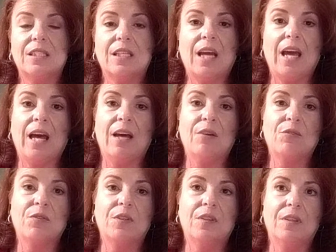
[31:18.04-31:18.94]
to
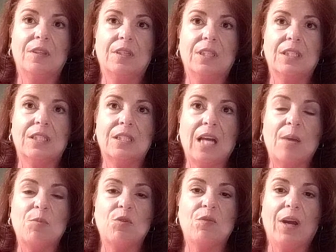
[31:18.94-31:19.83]
have the
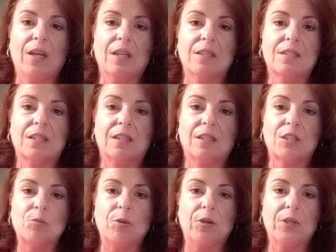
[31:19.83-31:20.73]
type of violence they're
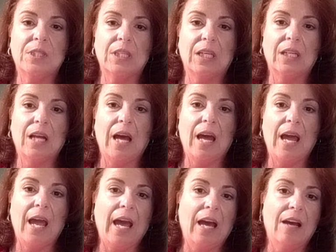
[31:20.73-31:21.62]
experiencing and
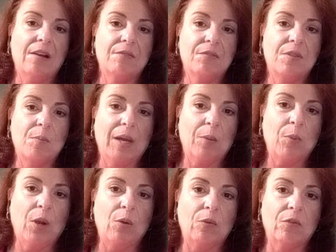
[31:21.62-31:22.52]
not have the
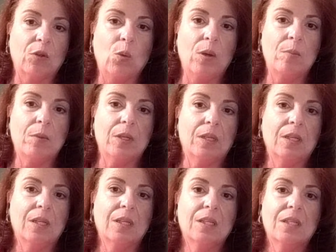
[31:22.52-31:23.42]
manpower or
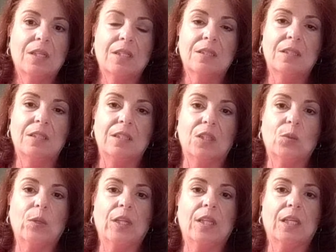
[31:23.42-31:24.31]
equipment to
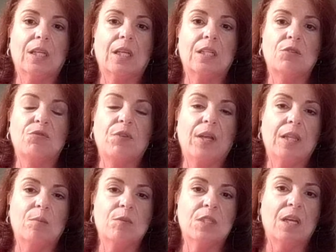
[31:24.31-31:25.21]
deal with it and
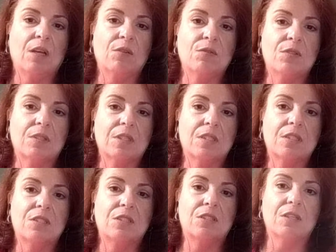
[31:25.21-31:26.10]
defend themselves
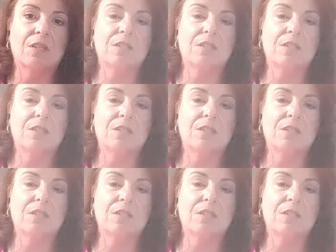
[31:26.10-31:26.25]
is